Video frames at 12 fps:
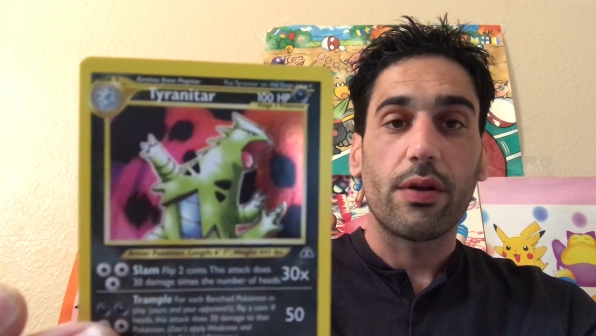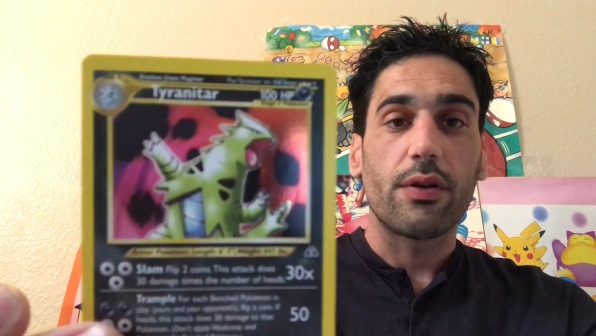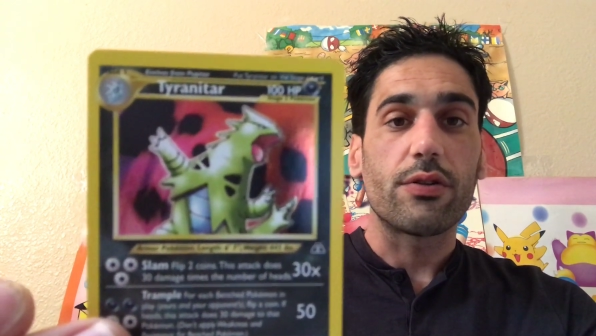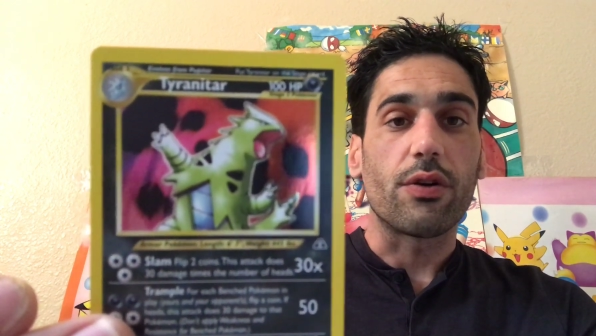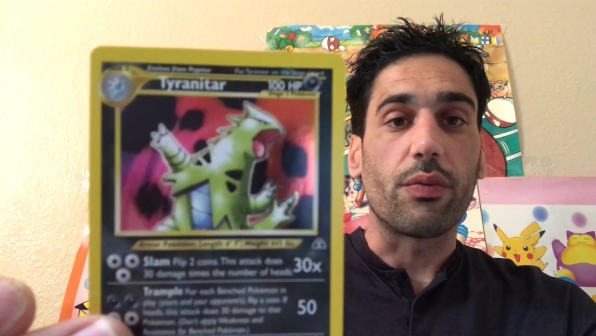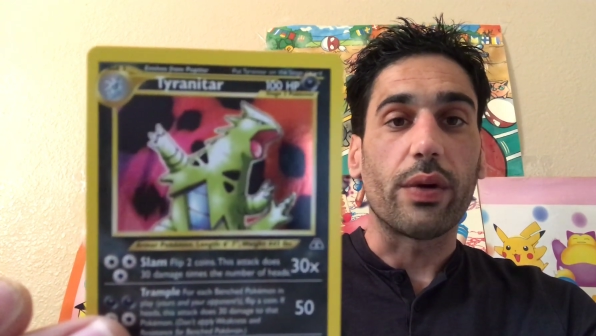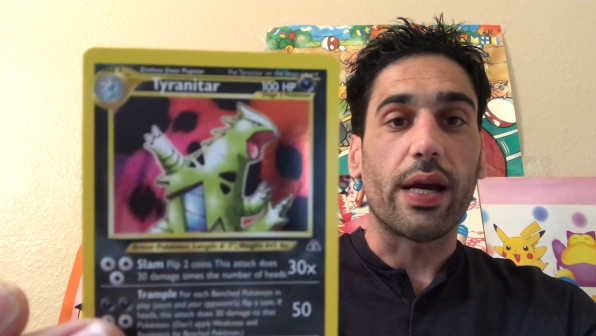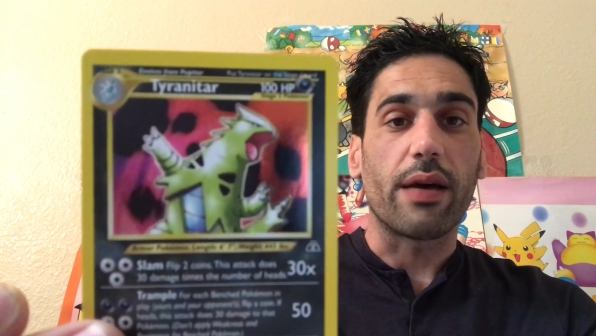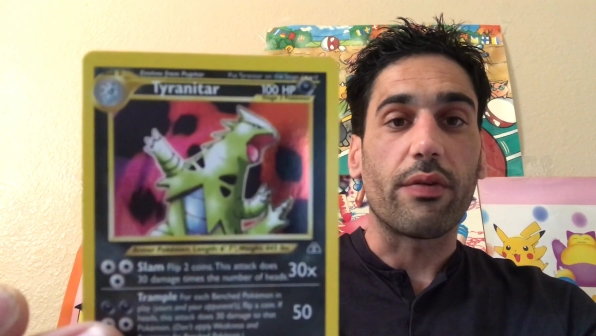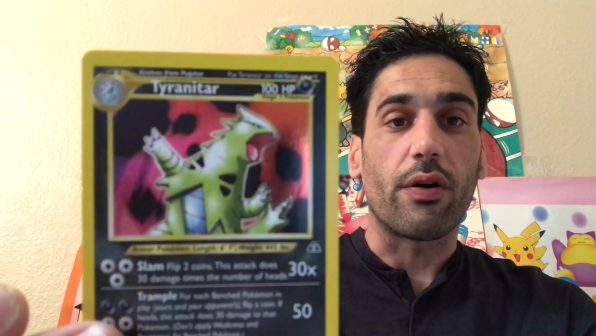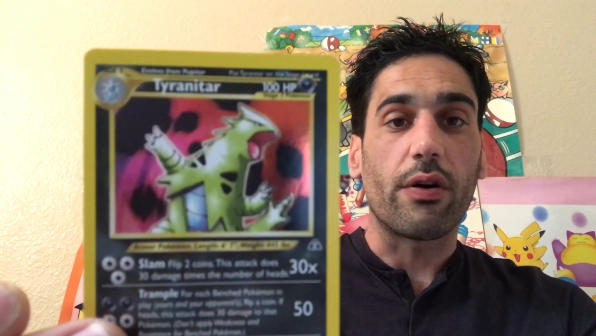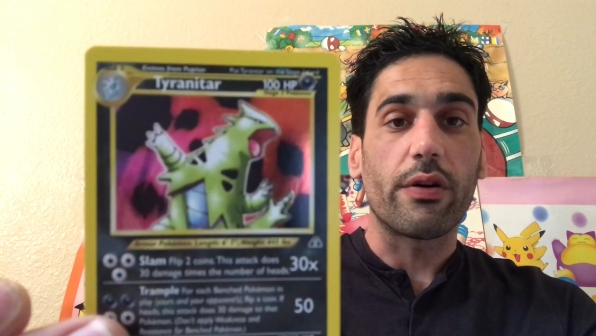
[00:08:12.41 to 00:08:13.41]
So we have
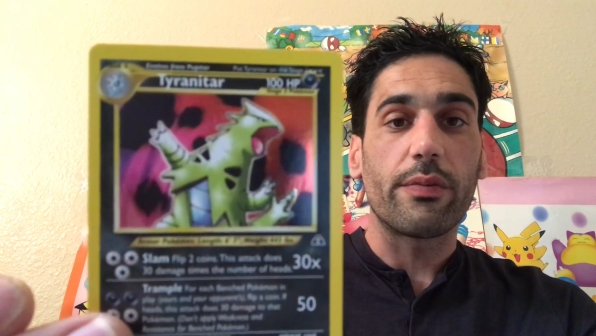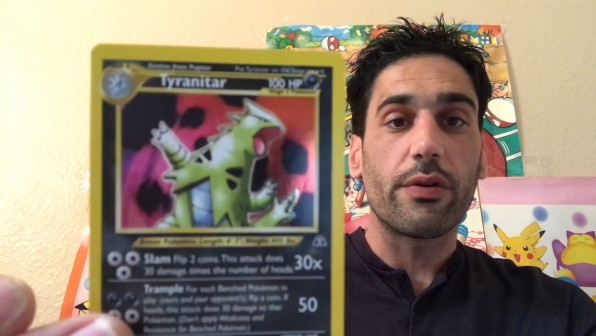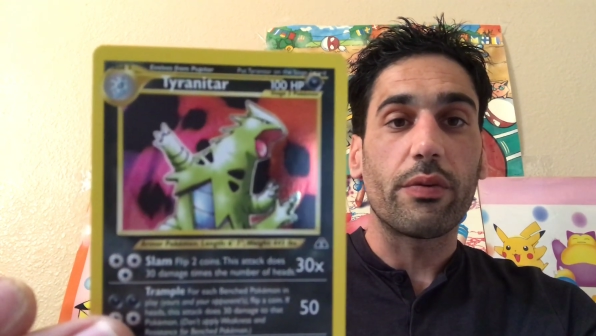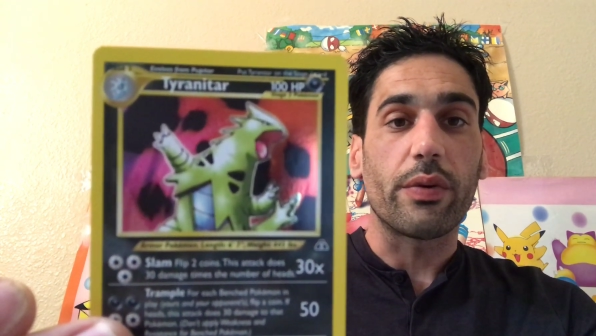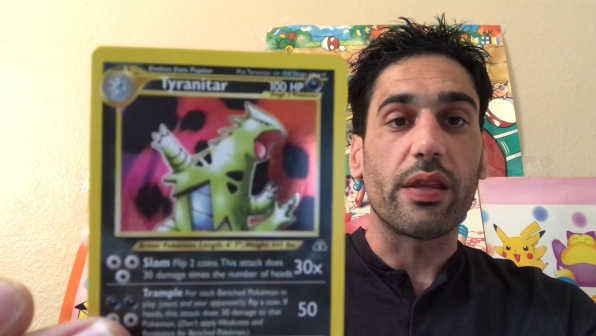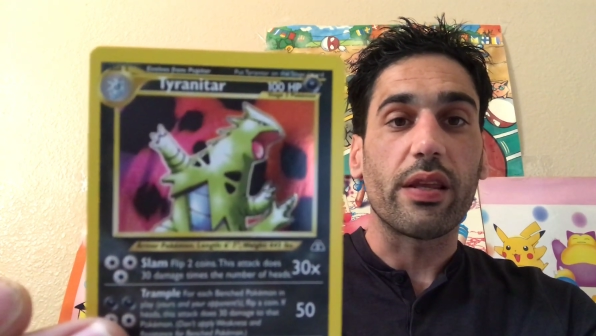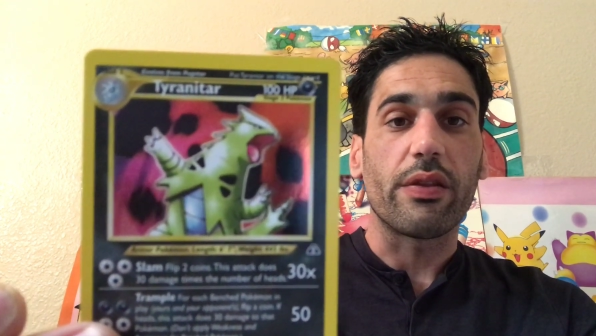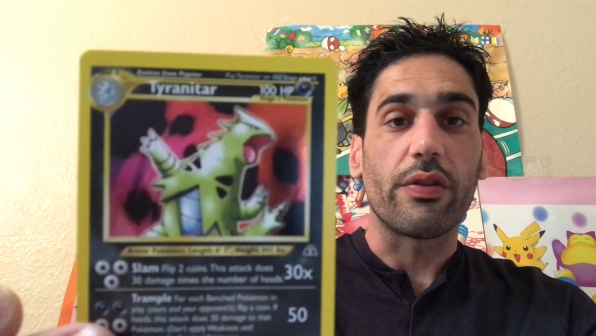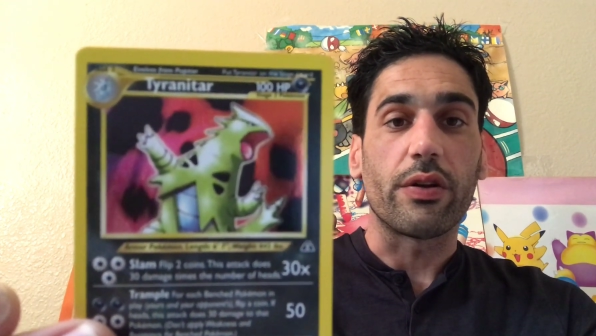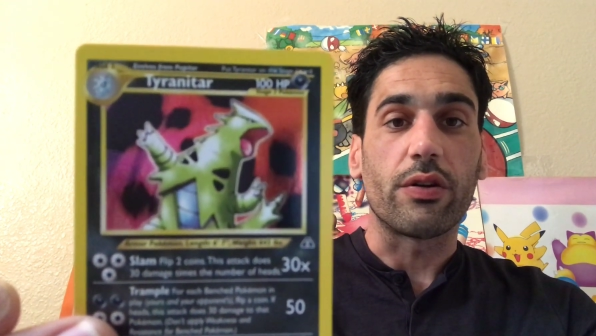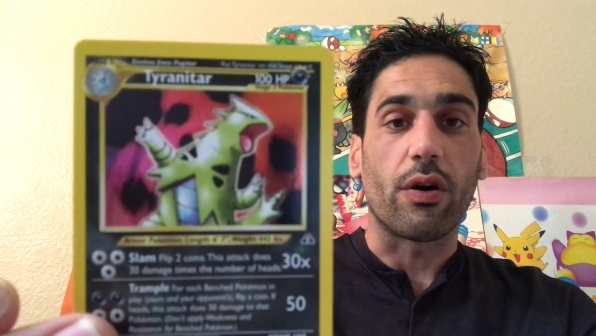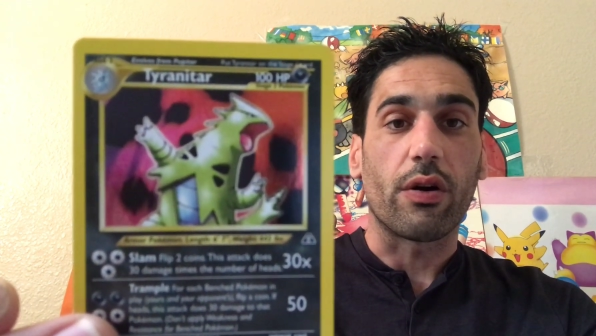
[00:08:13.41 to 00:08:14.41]
armor within the
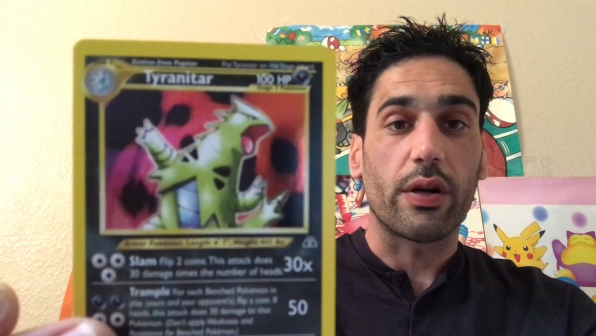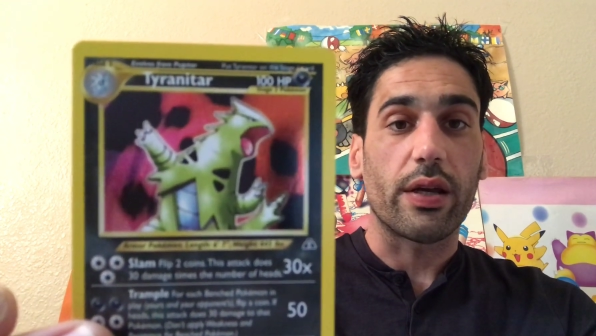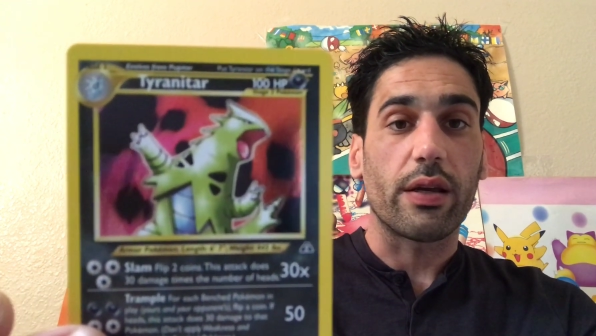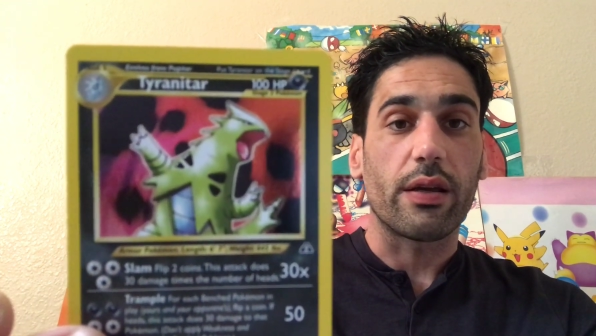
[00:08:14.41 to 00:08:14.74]
dark